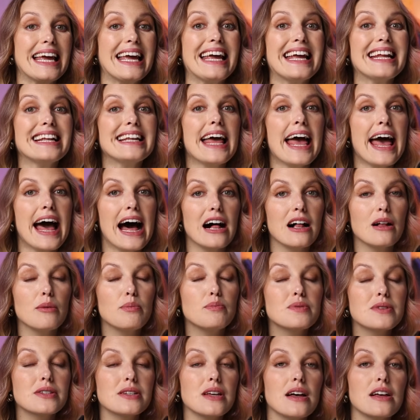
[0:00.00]
it
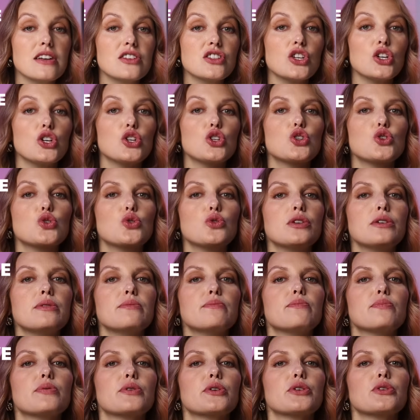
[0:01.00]
helps us to
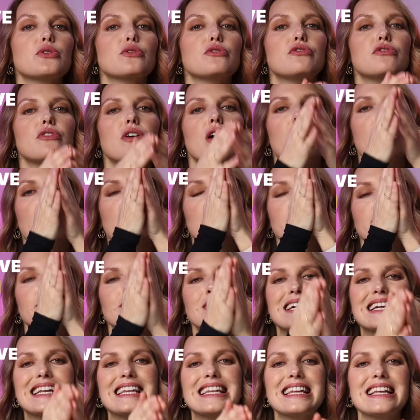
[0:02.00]
improve our
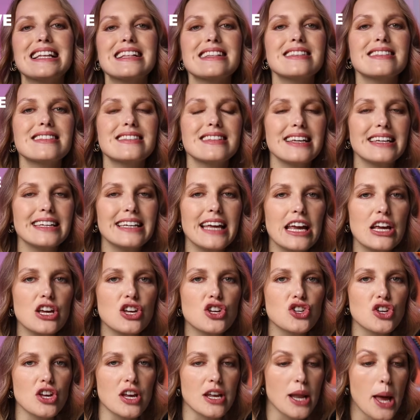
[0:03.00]

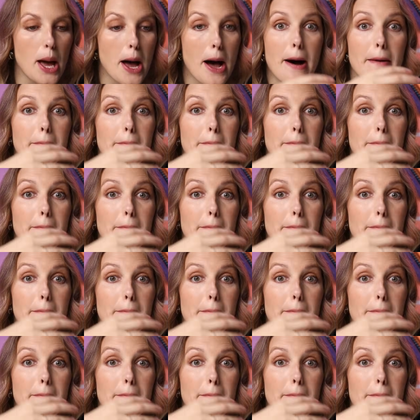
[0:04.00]
pronunciation.